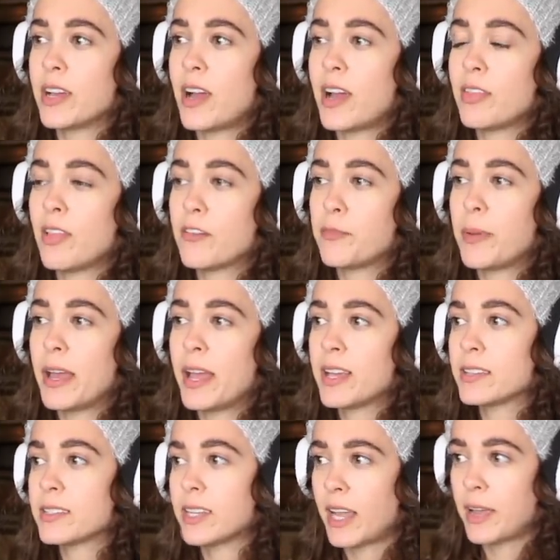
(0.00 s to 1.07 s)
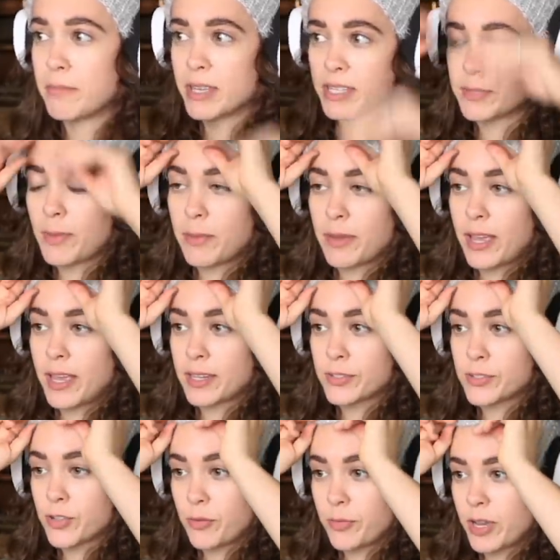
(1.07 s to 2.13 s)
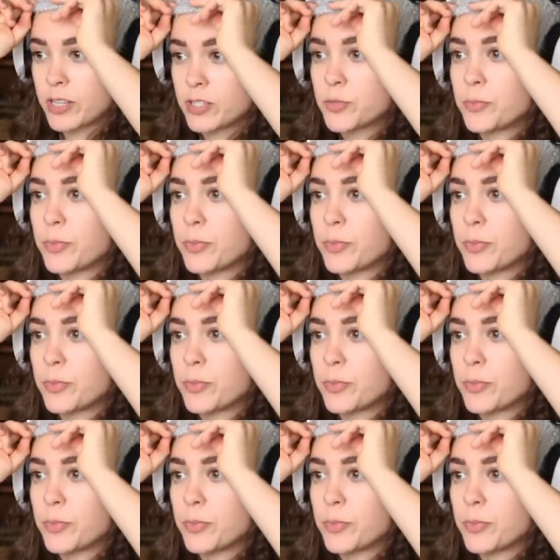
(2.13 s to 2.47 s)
I love bangs, like I miss my bangs so much,